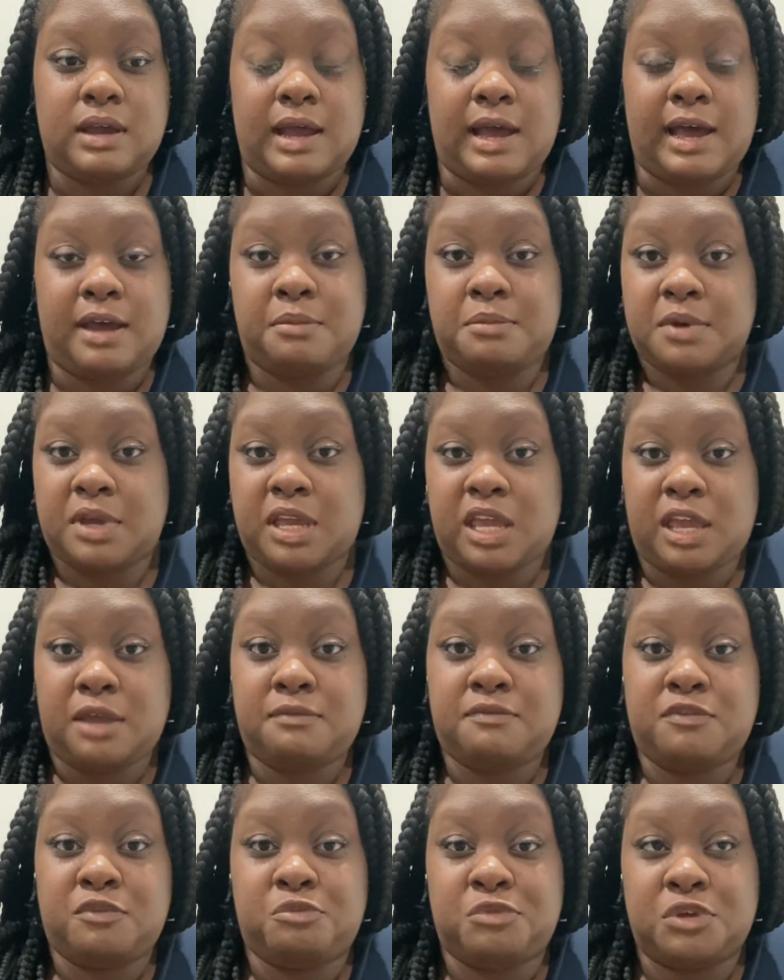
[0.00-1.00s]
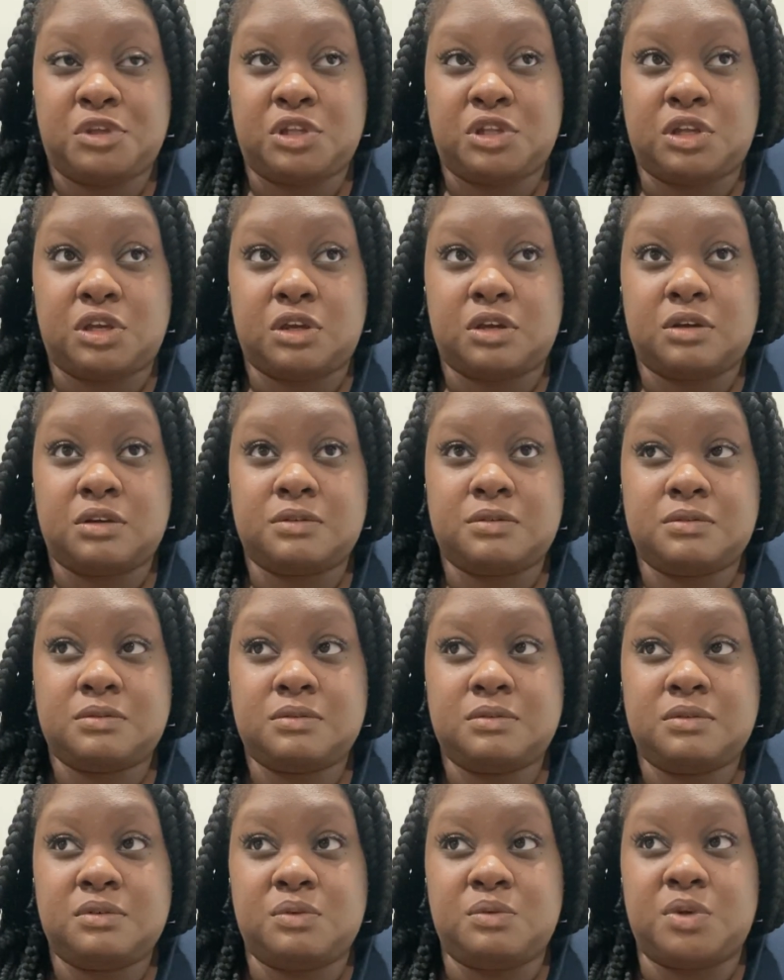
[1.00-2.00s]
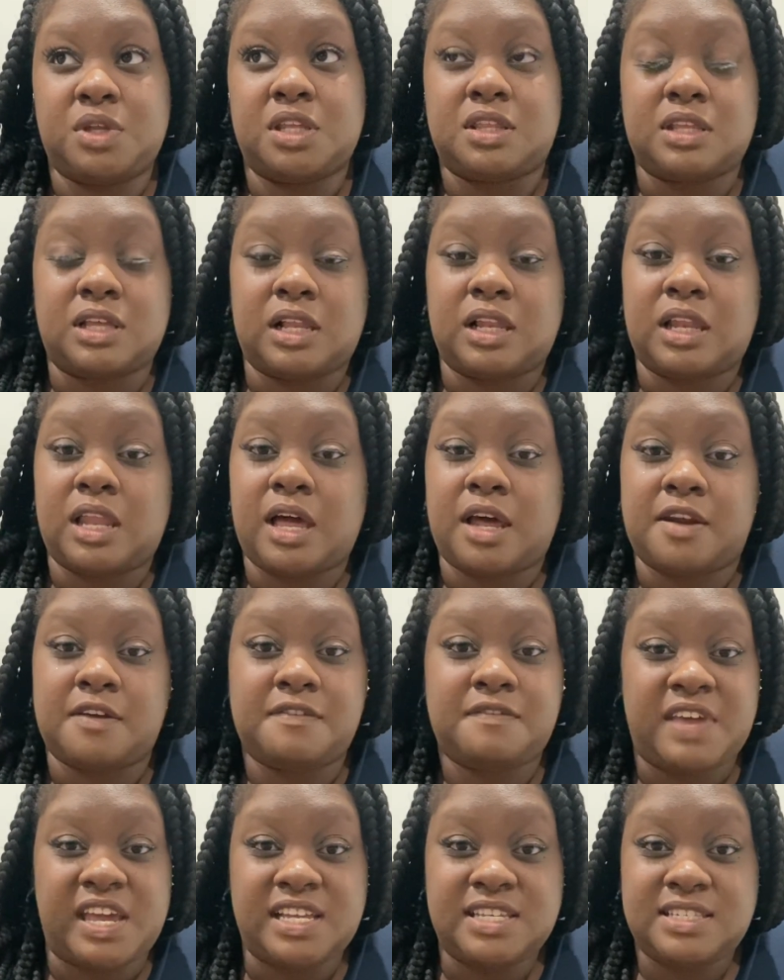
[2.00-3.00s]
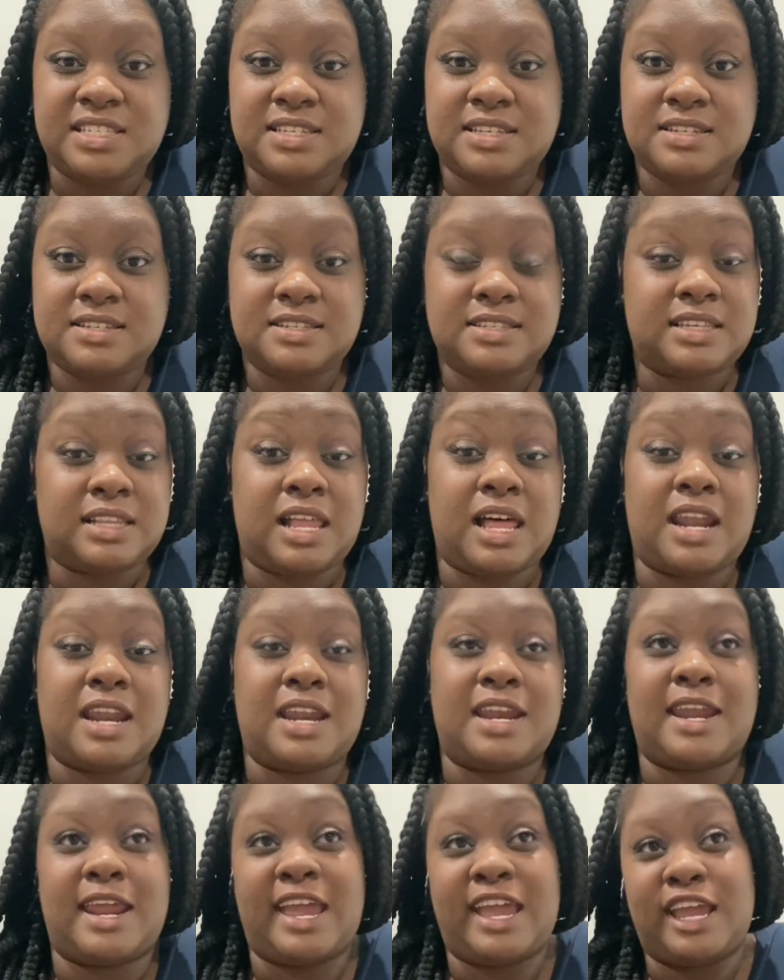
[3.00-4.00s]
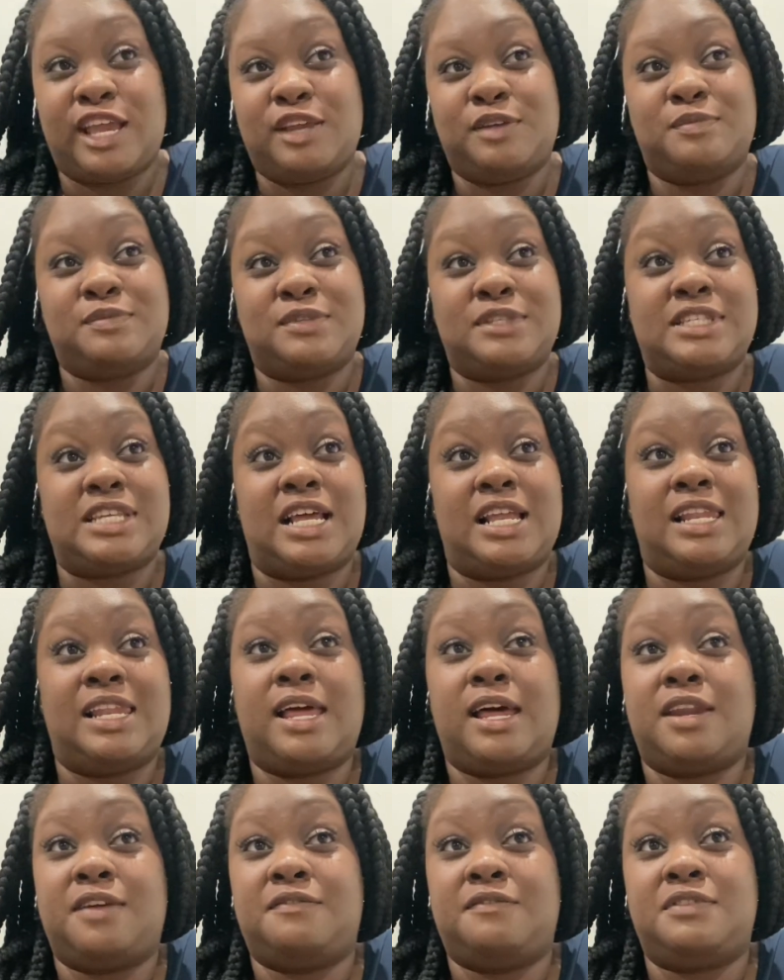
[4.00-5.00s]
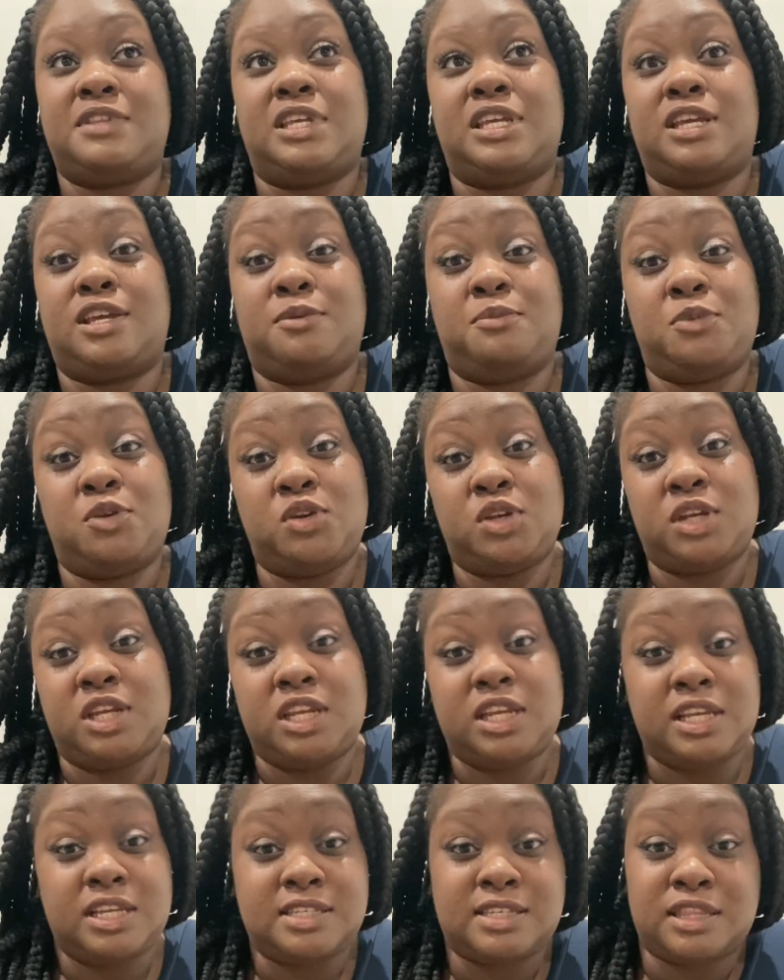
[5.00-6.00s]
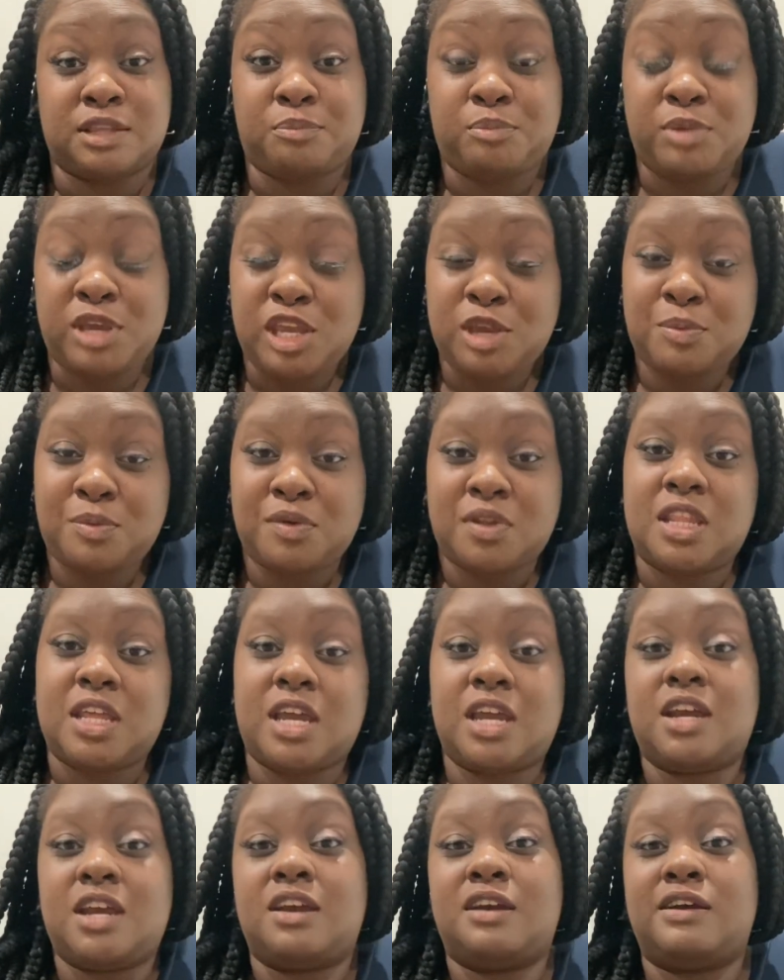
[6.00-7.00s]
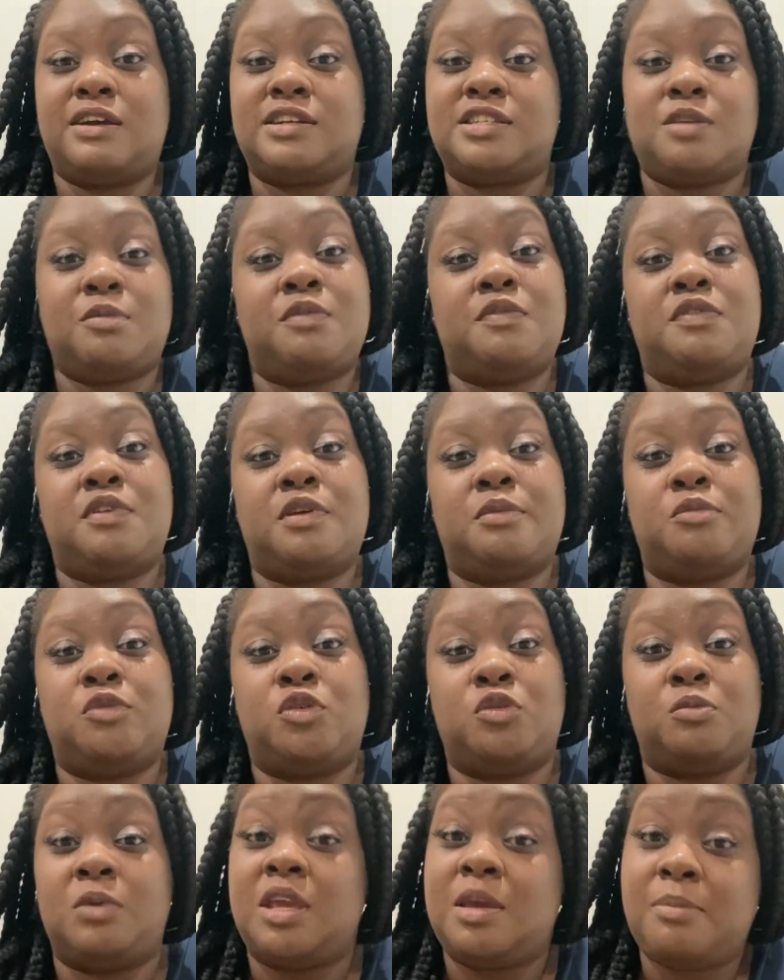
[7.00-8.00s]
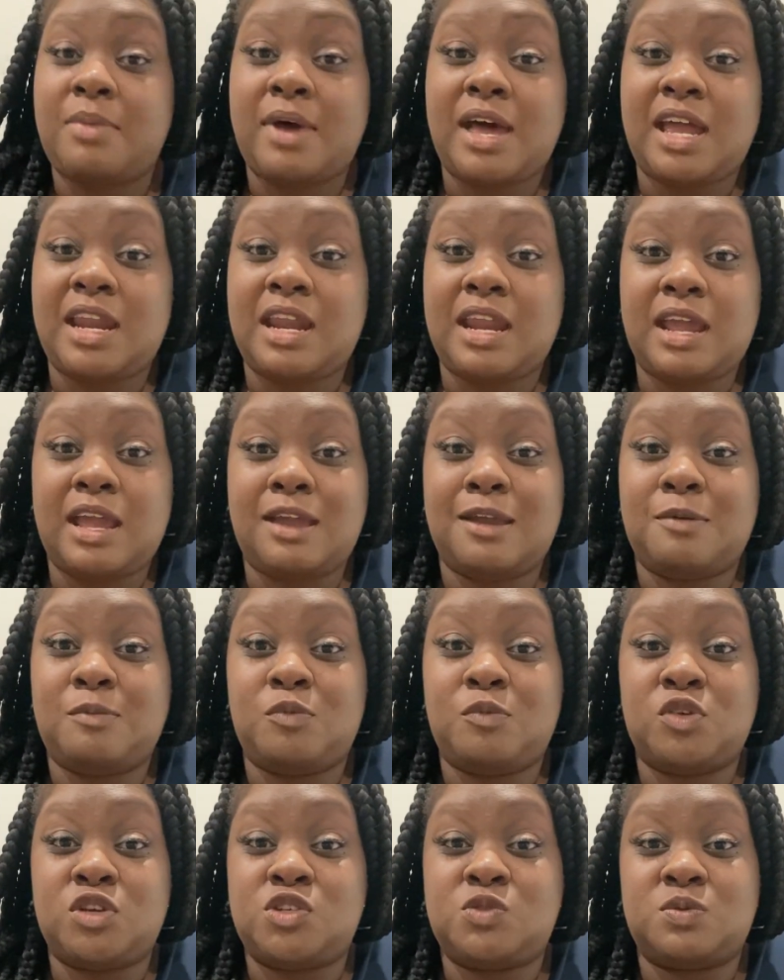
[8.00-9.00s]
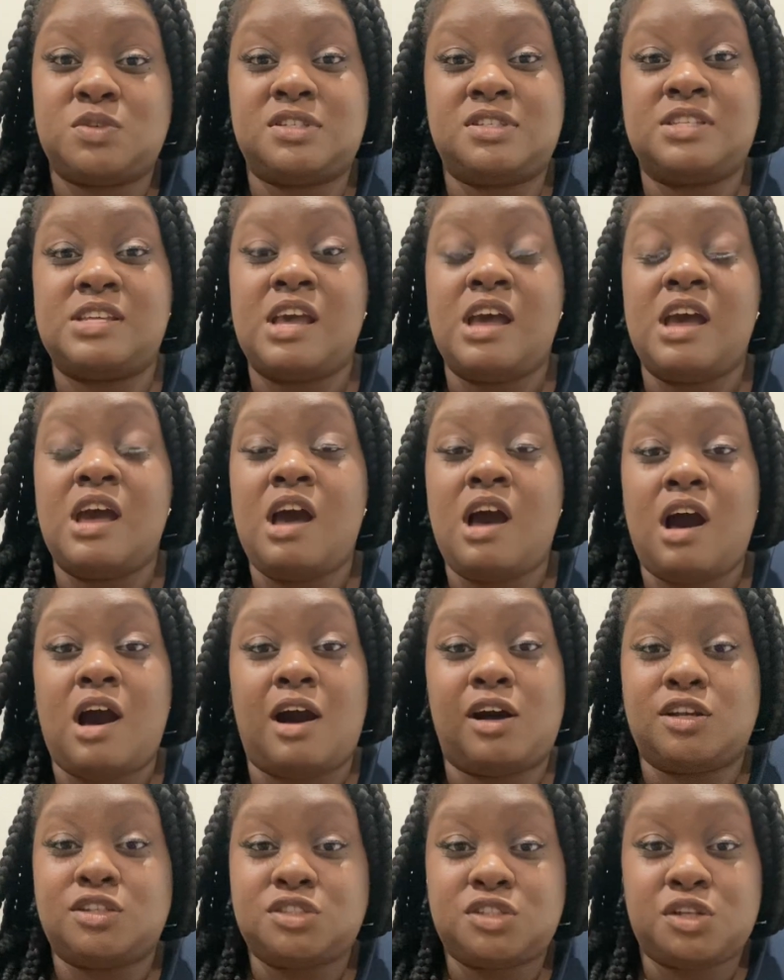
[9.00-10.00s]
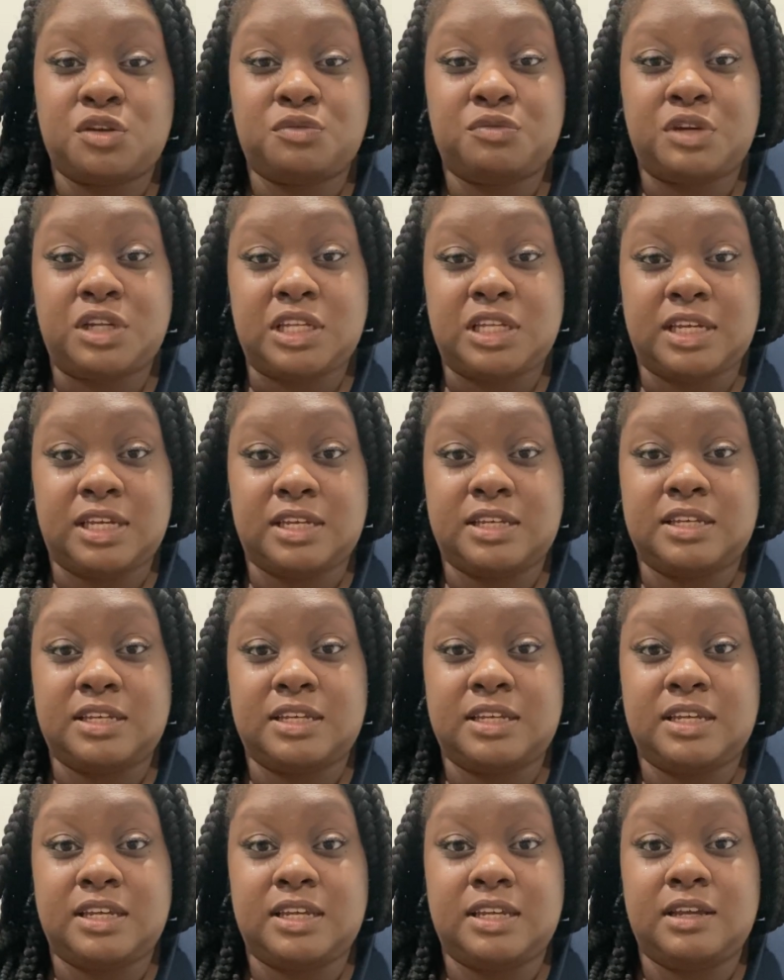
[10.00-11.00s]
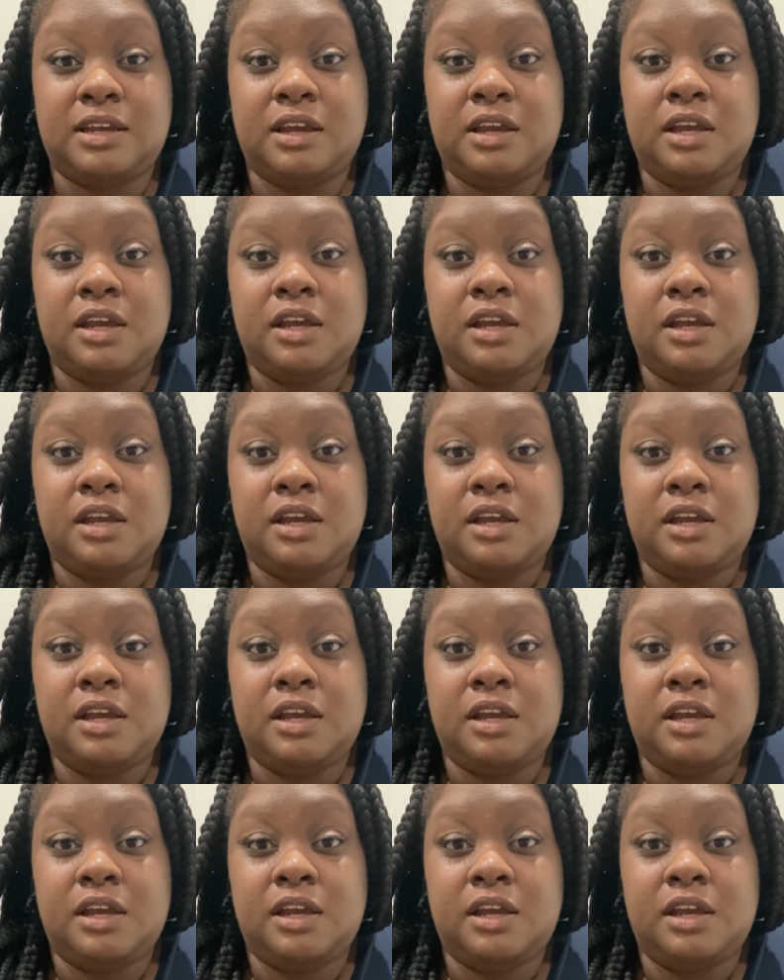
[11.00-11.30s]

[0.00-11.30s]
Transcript: I became familiar with a lot of faces, a lot of names, a lot of the communities and the people there. Some of them knew me by name, which was also really good.